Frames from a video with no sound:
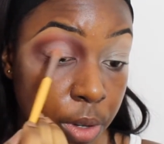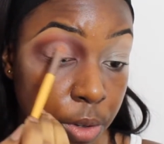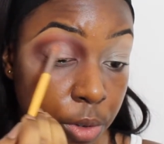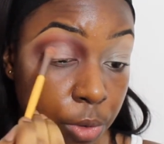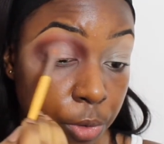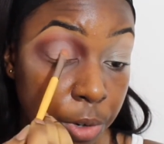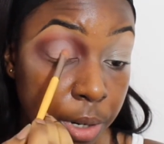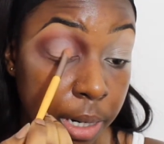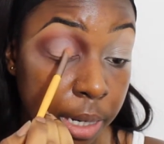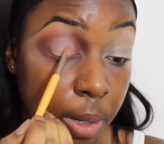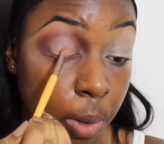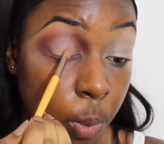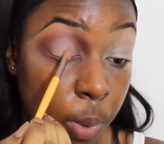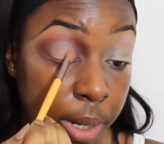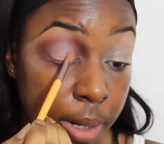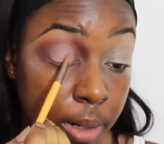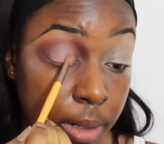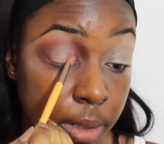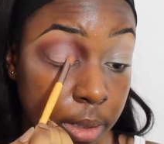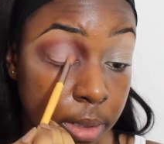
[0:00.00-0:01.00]
is really a
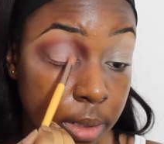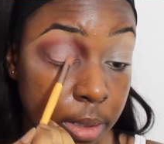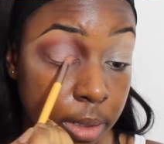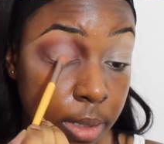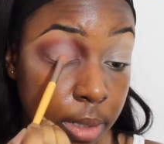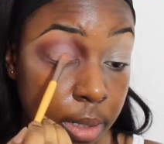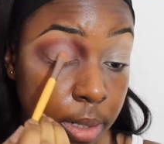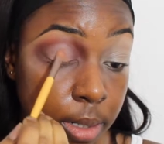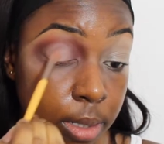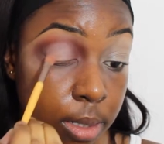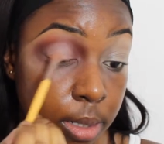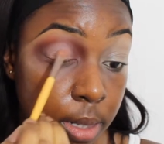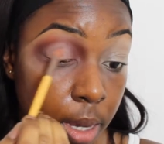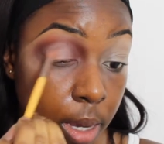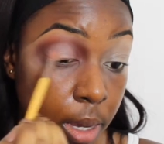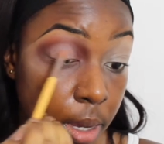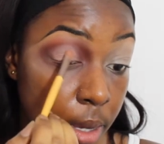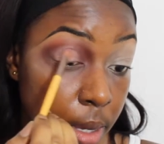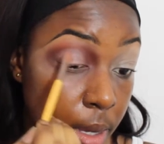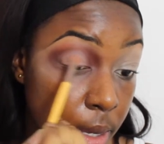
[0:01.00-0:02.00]
winner, I'd
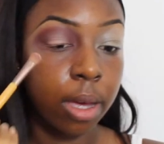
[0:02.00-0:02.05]
say.